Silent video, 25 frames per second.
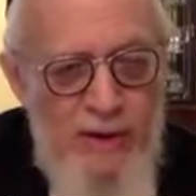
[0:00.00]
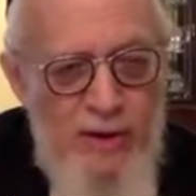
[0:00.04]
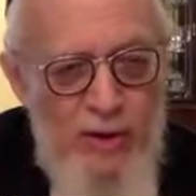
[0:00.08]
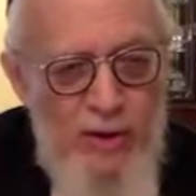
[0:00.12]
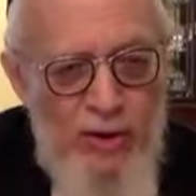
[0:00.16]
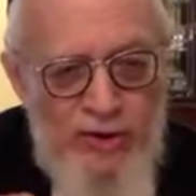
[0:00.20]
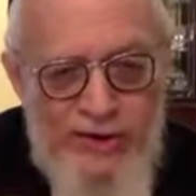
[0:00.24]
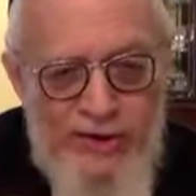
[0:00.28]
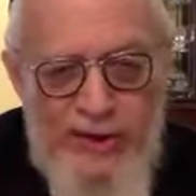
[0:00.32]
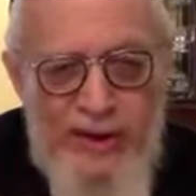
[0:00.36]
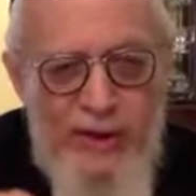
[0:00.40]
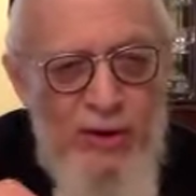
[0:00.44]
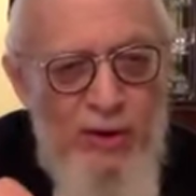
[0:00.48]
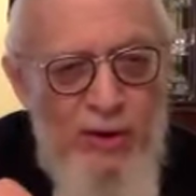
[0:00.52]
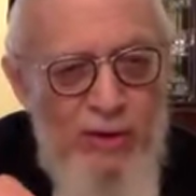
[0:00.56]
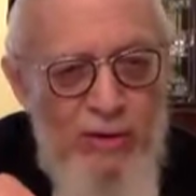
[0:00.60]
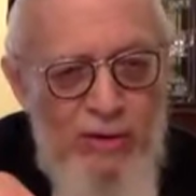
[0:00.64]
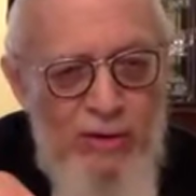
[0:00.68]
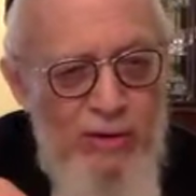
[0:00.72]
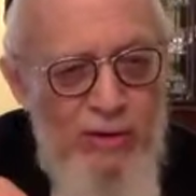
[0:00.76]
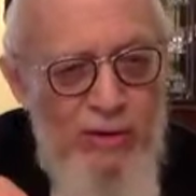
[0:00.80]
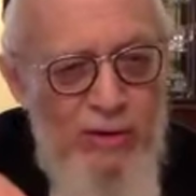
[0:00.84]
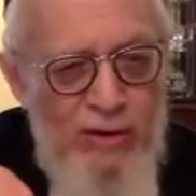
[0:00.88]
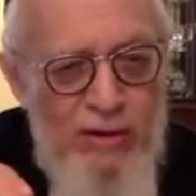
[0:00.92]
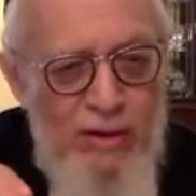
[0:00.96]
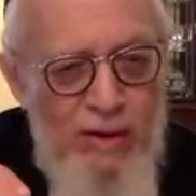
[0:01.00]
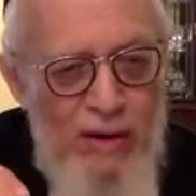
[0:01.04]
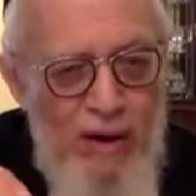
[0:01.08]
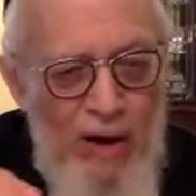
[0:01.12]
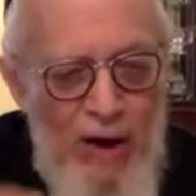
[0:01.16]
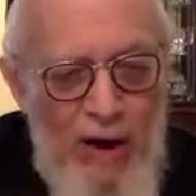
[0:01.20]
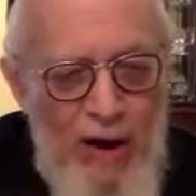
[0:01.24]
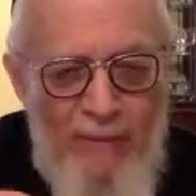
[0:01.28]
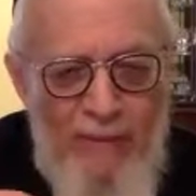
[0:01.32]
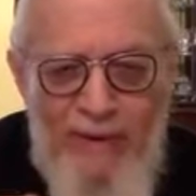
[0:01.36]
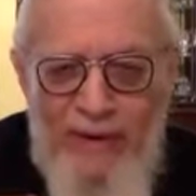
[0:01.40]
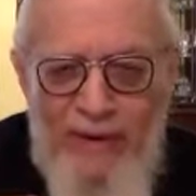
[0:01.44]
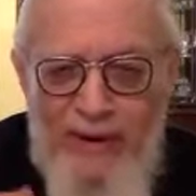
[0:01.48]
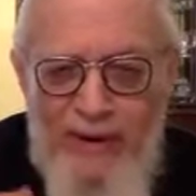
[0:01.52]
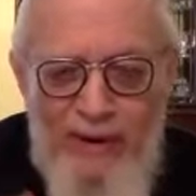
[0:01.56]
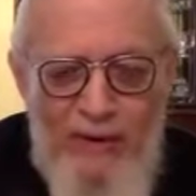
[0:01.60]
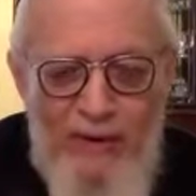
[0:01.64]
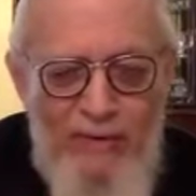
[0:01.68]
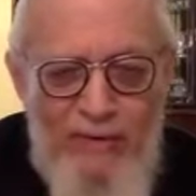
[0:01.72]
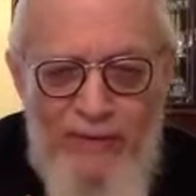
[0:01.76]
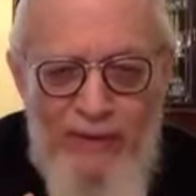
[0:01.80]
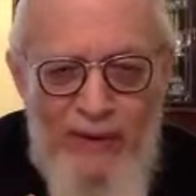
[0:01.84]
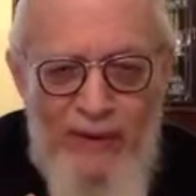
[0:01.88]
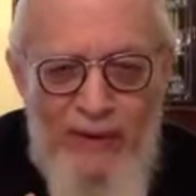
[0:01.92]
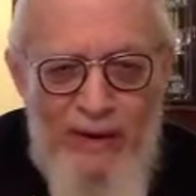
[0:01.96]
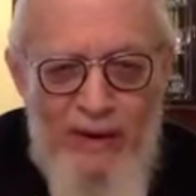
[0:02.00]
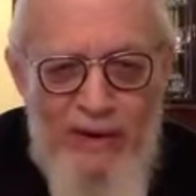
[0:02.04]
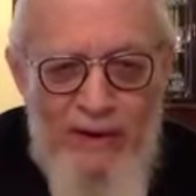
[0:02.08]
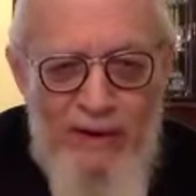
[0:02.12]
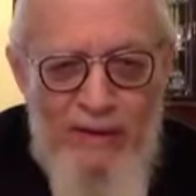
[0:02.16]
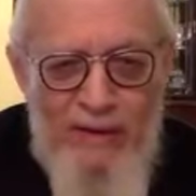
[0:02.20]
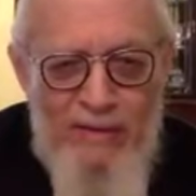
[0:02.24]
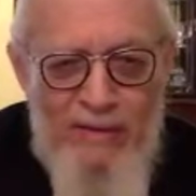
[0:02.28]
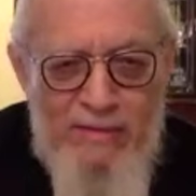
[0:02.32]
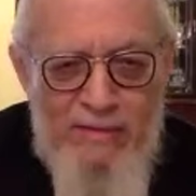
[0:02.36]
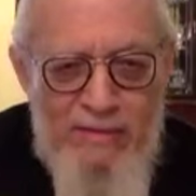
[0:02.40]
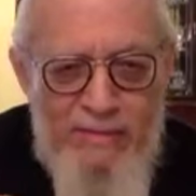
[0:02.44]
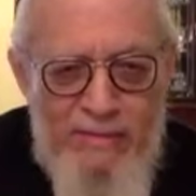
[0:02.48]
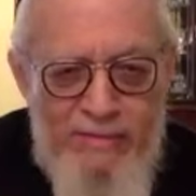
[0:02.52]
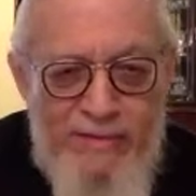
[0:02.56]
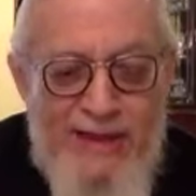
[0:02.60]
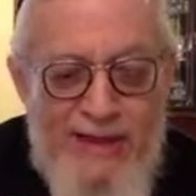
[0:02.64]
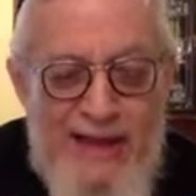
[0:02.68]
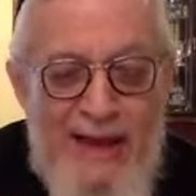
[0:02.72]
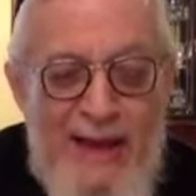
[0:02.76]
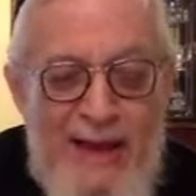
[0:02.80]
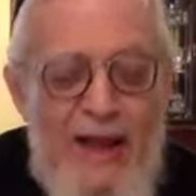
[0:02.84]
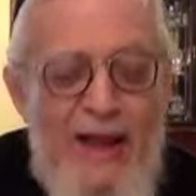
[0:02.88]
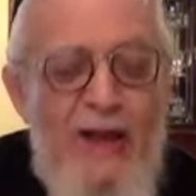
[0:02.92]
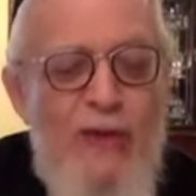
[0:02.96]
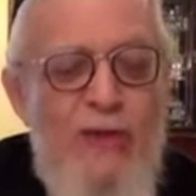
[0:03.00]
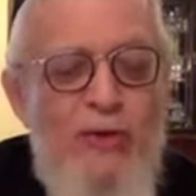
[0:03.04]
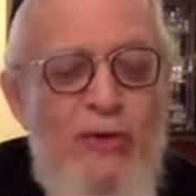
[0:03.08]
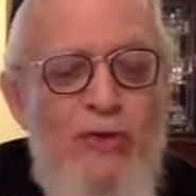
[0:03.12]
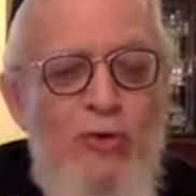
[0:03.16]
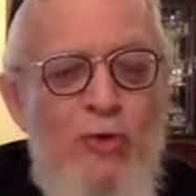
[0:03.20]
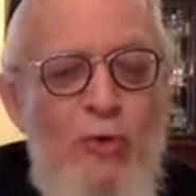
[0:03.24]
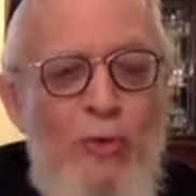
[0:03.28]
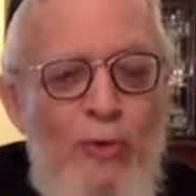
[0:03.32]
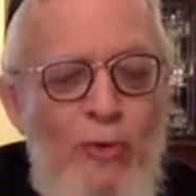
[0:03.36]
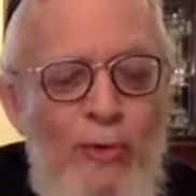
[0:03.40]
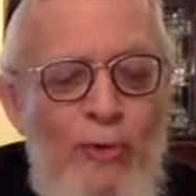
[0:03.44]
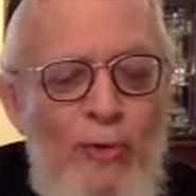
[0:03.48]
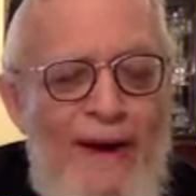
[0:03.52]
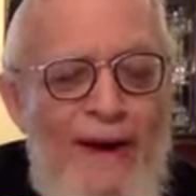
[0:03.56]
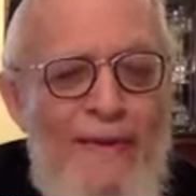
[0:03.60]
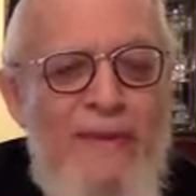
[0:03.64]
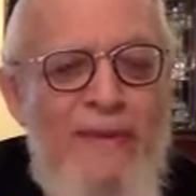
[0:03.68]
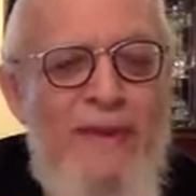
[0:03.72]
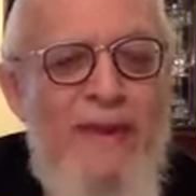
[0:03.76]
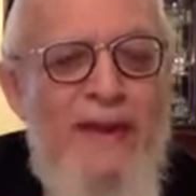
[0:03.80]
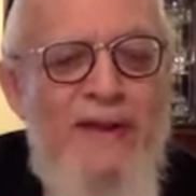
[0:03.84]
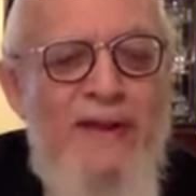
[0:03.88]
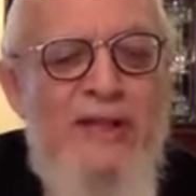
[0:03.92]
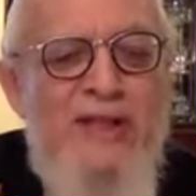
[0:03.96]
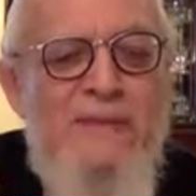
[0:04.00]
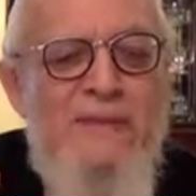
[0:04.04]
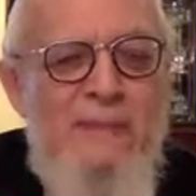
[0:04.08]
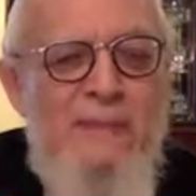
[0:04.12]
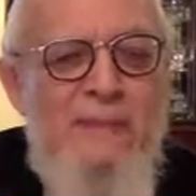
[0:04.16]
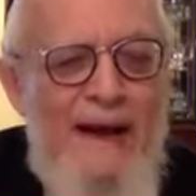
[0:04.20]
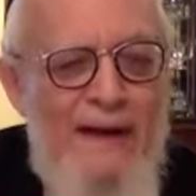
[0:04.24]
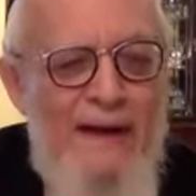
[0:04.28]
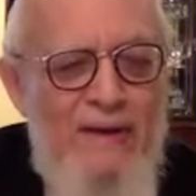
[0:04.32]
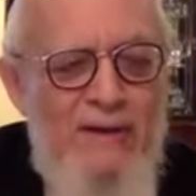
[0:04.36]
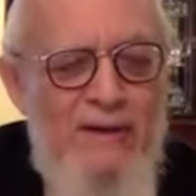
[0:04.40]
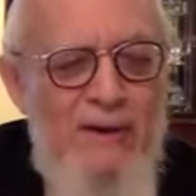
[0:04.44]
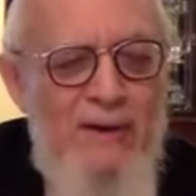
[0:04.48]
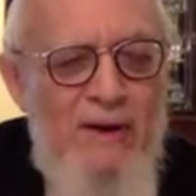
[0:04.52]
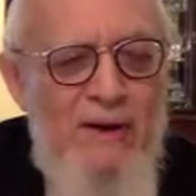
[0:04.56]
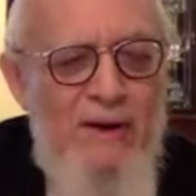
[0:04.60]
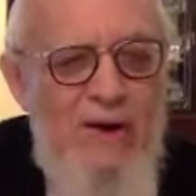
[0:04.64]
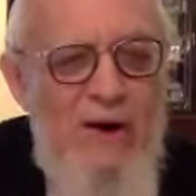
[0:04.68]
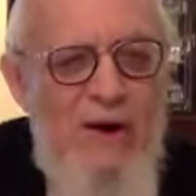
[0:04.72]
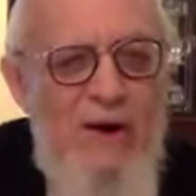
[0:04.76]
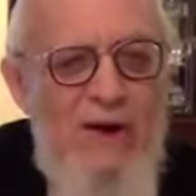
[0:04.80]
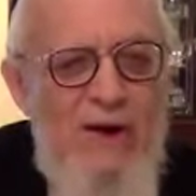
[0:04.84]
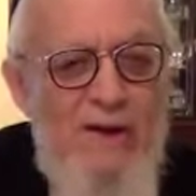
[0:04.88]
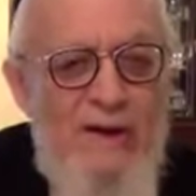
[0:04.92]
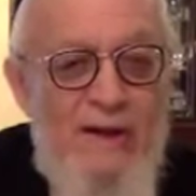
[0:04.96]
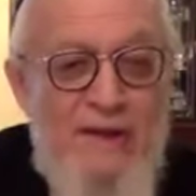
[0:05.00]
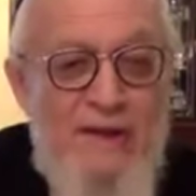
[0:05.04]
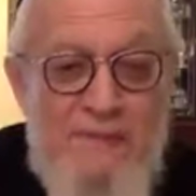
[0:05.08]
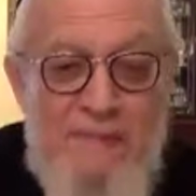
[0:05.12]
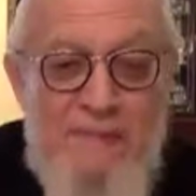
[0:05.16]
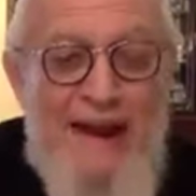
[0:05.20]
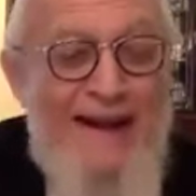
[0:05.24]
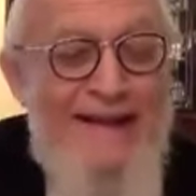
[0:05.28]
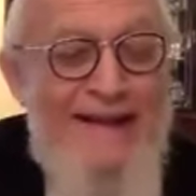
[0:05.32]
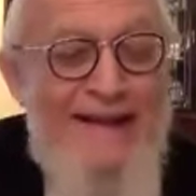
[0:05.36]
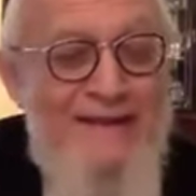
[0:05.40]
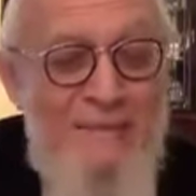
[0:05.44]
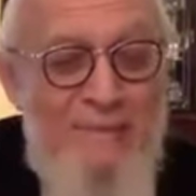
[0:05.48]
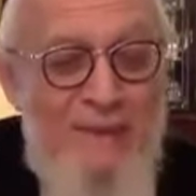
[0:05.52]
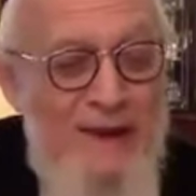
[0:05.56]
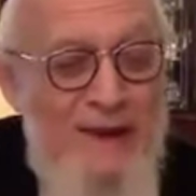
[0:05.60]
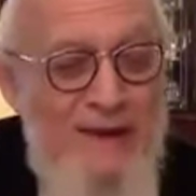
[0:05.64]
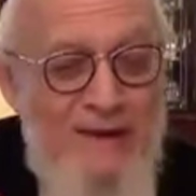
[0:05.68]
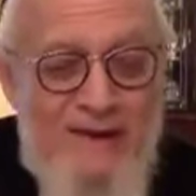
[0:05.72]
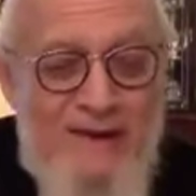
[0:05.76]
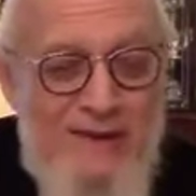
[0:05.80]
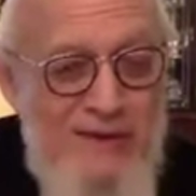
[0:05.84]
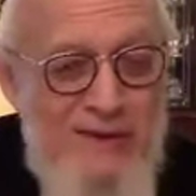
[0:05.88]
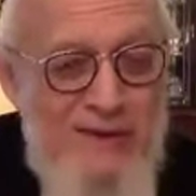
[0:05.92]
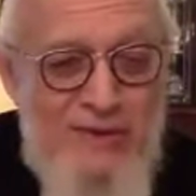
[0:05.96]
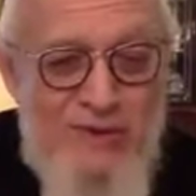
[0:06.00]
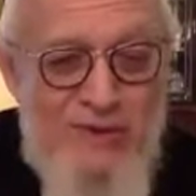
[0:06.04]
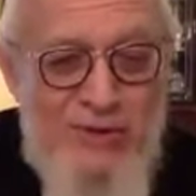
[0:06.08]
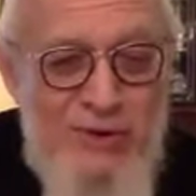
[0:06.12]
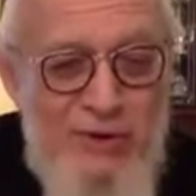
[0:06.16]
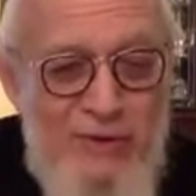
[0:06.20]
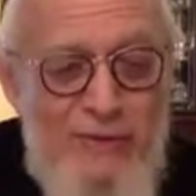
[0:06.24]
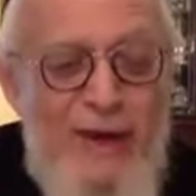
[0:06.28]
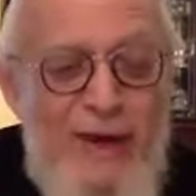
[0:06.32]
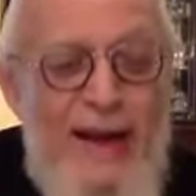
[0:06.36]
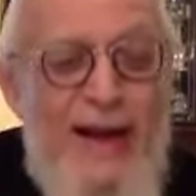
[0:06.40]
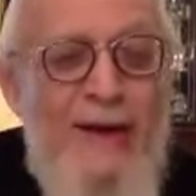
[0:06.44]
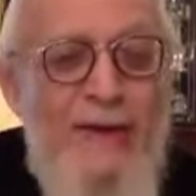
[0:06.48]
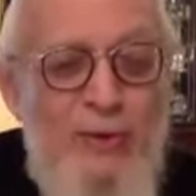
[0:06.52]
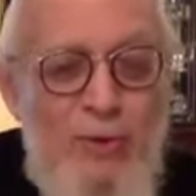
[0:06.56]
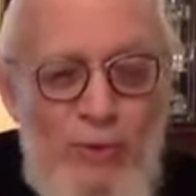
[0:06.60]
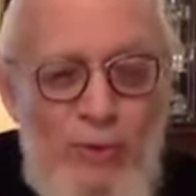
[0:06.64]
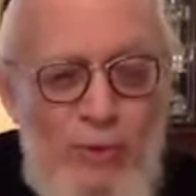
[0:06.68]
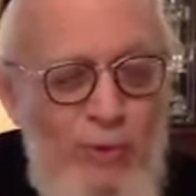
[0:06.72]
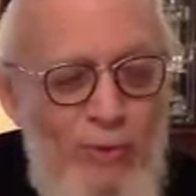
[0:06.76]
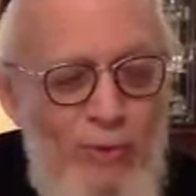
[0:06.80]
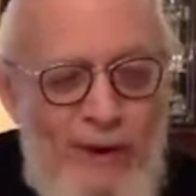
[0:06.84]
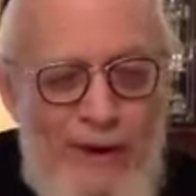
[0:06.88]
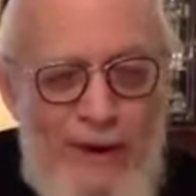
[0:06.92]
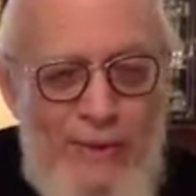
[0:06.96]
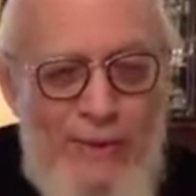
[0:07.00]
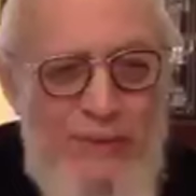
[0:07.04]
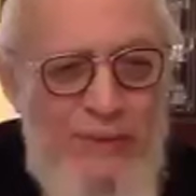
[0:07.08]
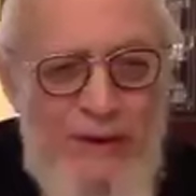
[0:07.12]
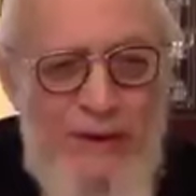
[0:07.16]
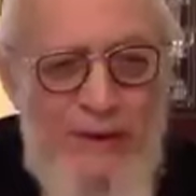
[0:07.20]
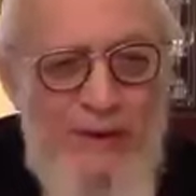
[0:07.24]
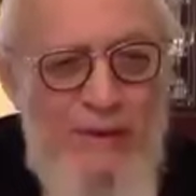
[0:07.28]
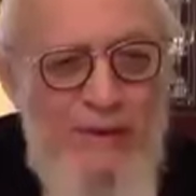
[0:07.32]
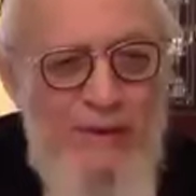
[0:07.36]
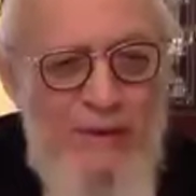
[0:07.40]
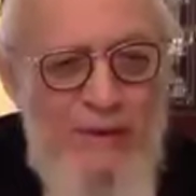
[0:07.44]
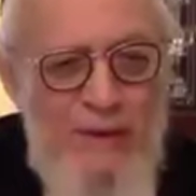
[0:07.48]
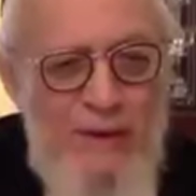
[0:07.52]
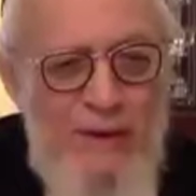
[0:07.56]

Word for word: you're still harboring ill feeling, saying, I'm going to do the right thing despite. Despite the man doesn't deserve it, I'm going to do the right thing.